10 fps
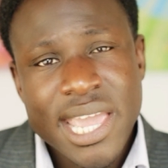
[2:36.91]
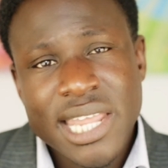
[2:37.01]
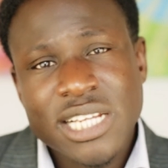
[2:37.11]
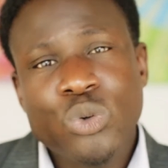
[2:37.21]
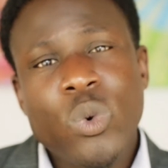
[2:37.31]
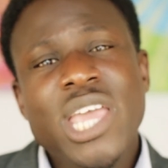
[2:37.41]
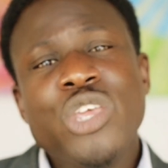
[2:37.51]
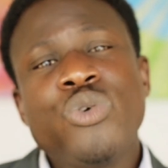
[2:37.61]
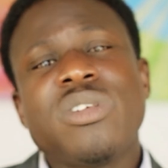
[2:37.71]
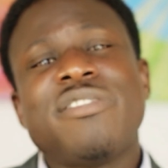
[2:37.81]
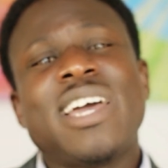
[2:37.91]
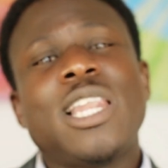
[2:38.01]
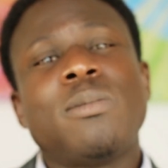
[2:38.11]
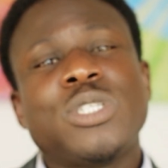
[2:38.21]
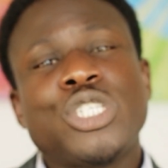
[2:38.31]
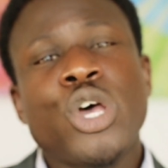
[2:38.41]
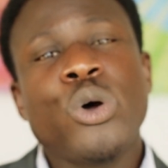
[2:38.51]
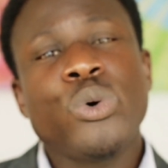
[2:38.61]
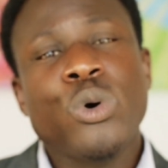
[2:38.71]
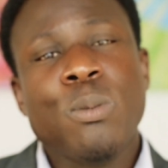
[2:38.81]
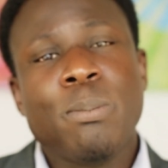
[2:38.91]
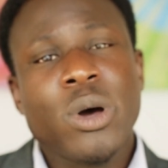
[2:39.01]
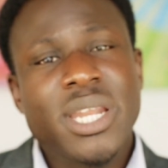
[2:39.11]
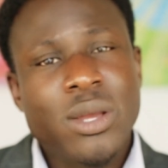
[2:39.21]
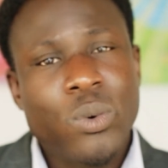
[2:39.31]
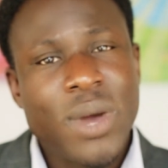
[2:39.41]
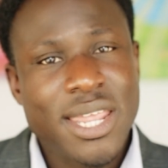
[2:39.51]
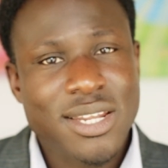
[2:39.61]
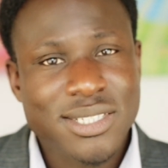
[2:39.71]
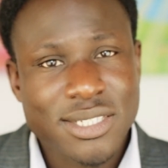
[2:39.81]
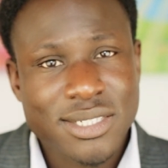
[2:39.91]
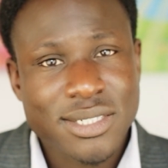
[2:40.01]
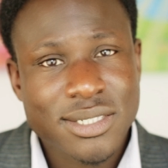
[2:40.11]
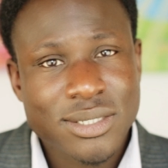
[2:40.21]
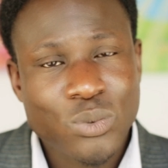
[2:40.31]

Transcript: It is where you develop total body awareness,